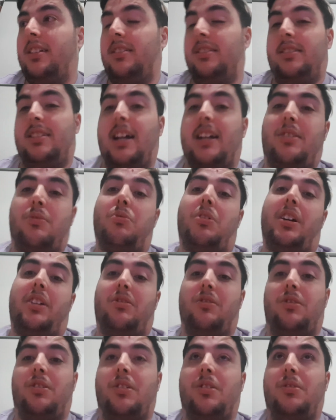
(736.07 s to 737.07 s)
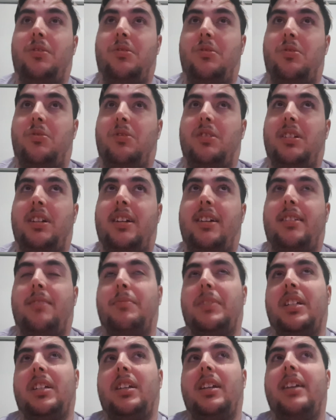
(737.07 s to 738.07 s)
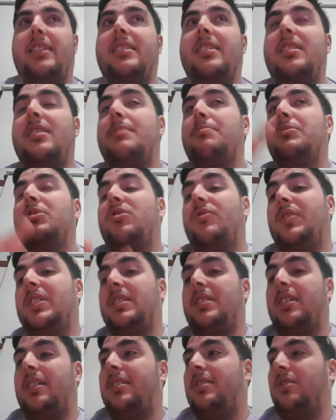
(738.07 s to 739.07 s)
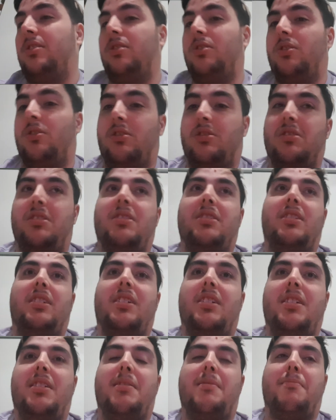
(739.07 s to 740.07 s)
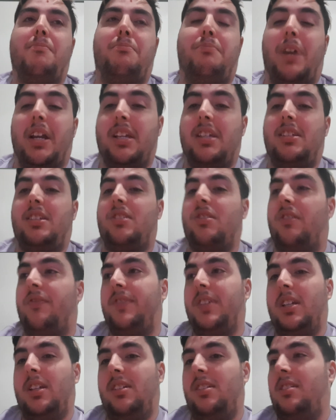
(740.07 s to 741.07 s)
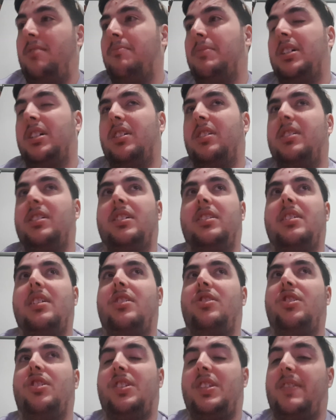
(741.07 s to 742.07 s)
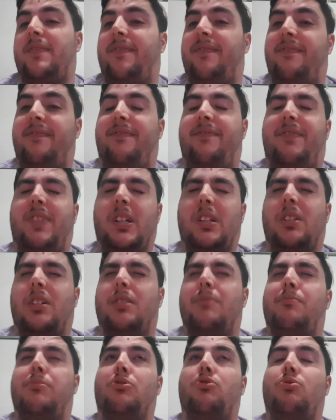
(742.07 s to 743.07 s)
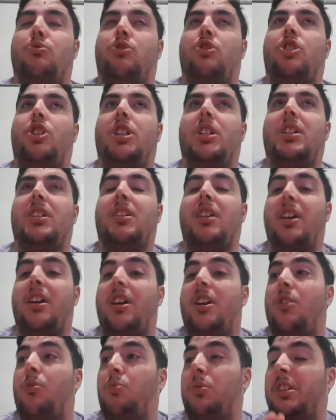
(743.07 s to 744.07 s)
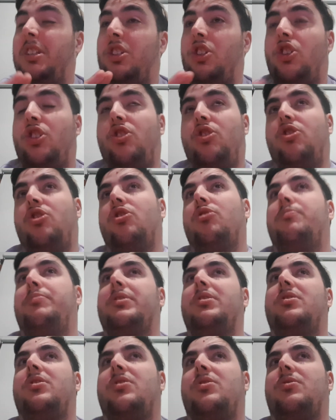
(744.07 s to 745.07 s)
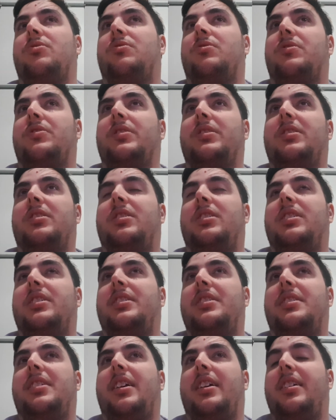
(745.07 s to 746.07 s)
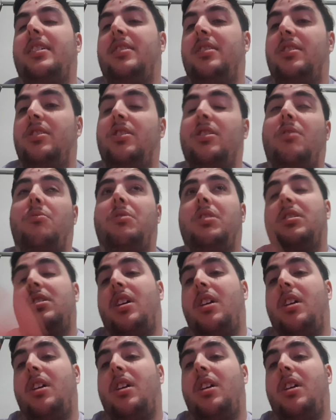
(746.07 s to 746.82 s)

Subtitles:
That's why it got turned into an anime. And these movies are not based off any manga. They're just filler bullshit with stupid storylines. And you know what?